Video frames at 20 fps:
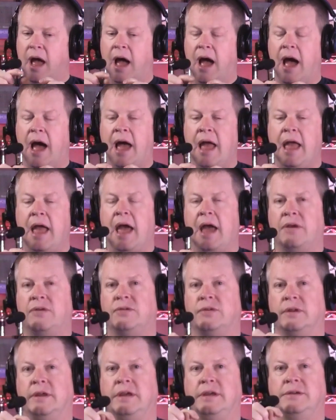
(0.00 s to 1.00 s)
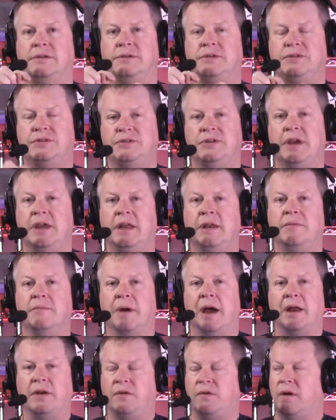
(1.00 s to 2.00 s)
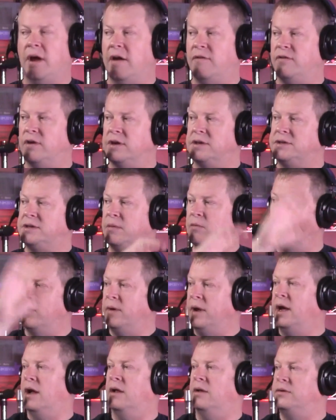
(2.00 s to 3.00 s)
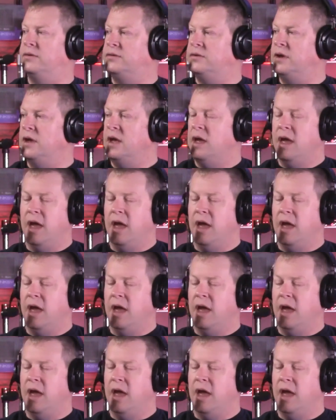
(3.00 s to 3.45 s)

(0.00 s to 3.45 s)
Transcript: I actually send my traffic somewhere else,